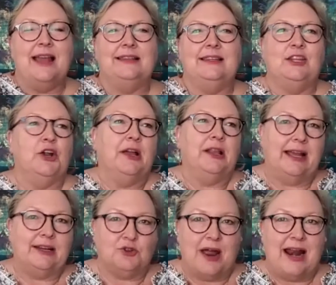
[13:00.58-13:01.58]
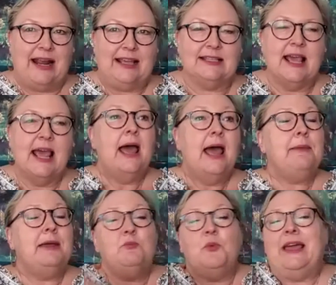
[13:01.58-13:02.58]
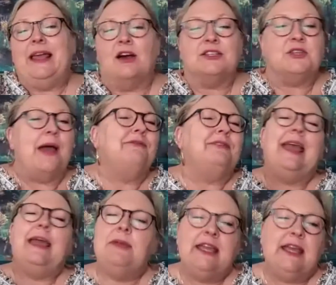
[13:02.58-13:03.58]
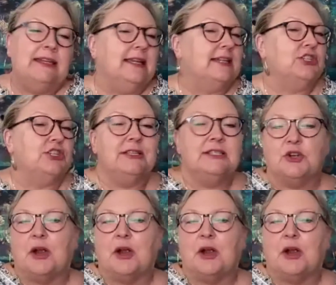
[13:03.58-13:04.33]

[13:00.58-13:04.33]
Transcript: on mm-hmm. their electronics. I mean, we can also have gaming addictions or